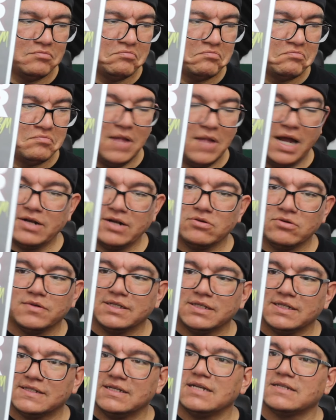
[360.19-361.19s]
I don't know what
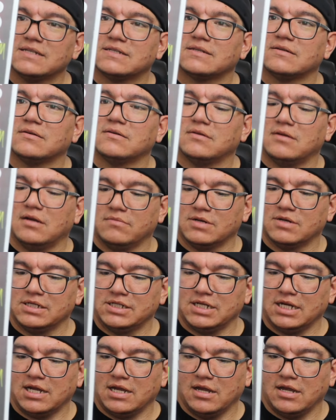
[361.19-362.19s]
this is. I'm gonna
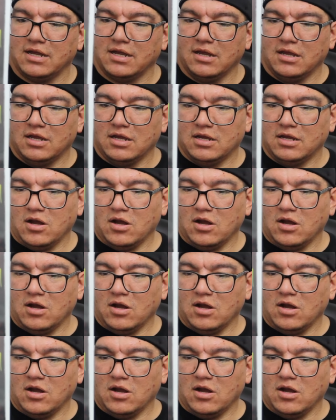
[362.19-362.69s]
check it. Oh,